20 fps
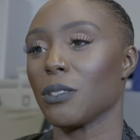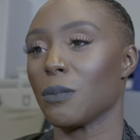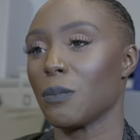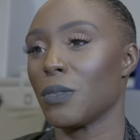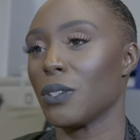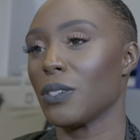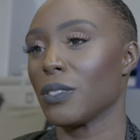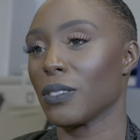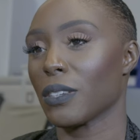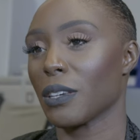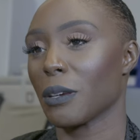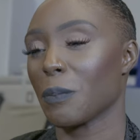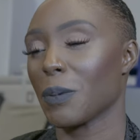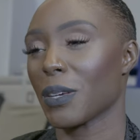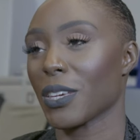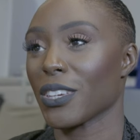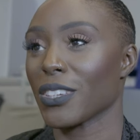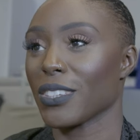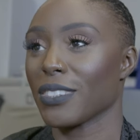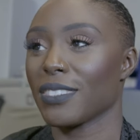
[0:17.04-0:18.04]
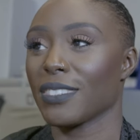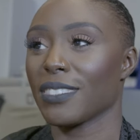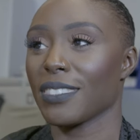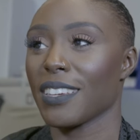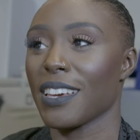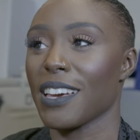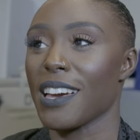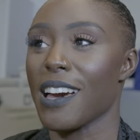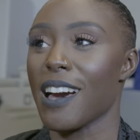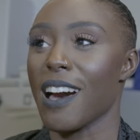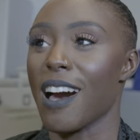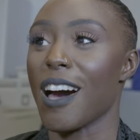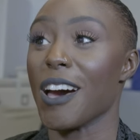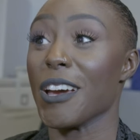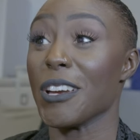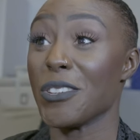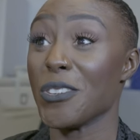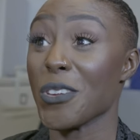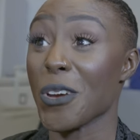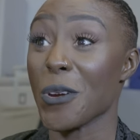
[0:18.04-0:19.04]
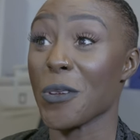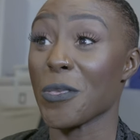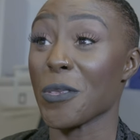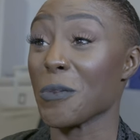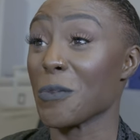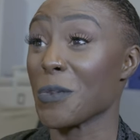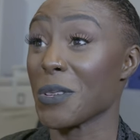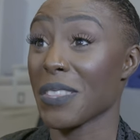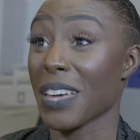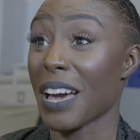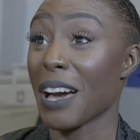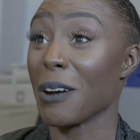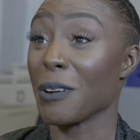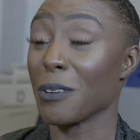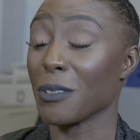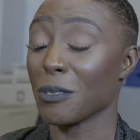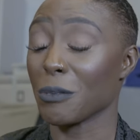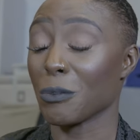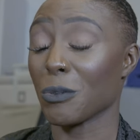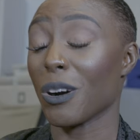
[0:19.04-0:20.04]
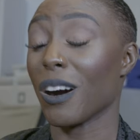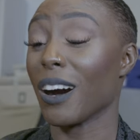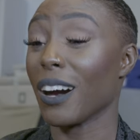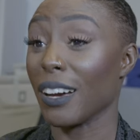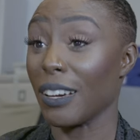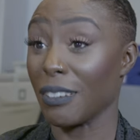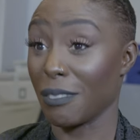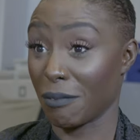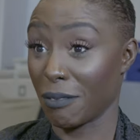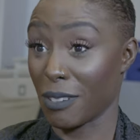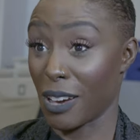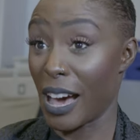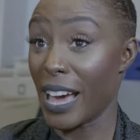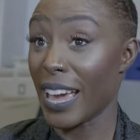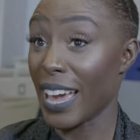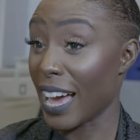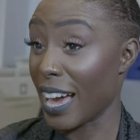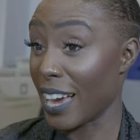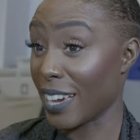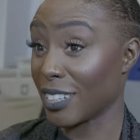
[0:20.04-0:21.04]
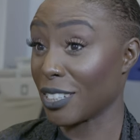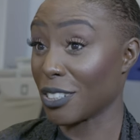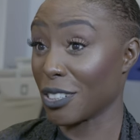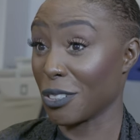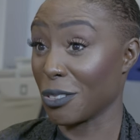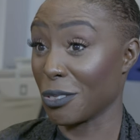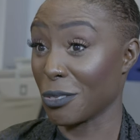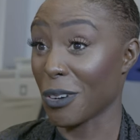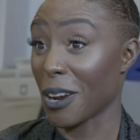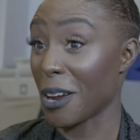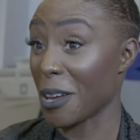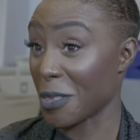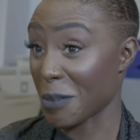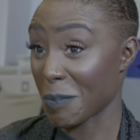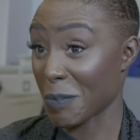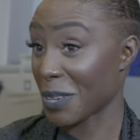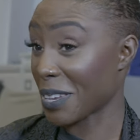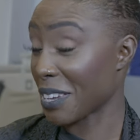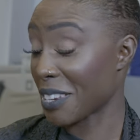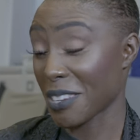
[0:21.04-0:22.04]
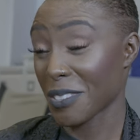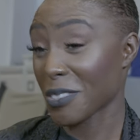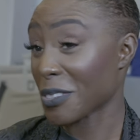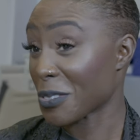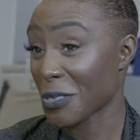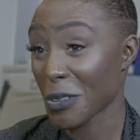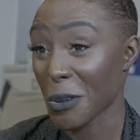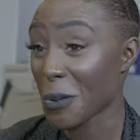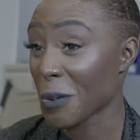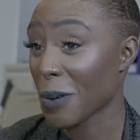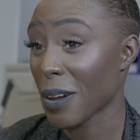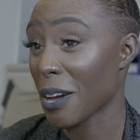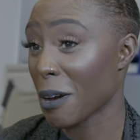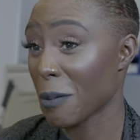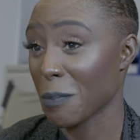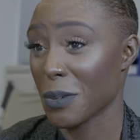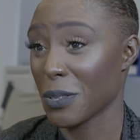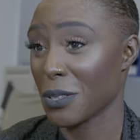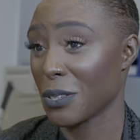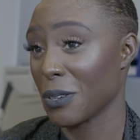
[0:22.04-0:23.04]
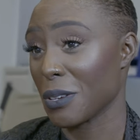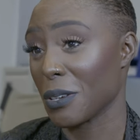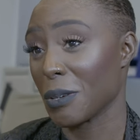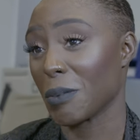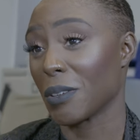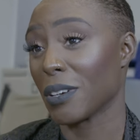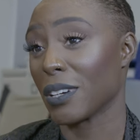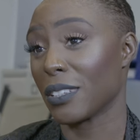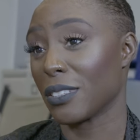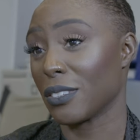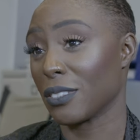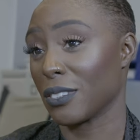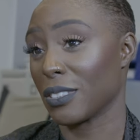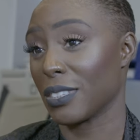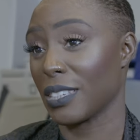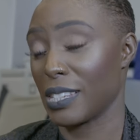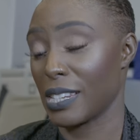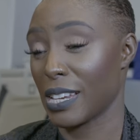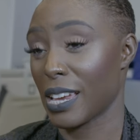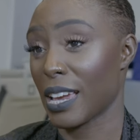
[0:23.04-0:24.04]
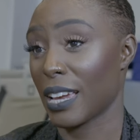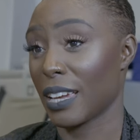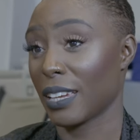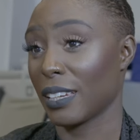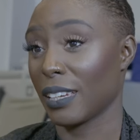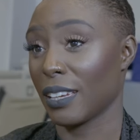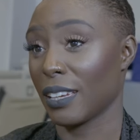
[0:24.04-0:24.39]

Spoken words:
and music because I know that without what I had right at the beginning, there's no way I'd be doing what I do today.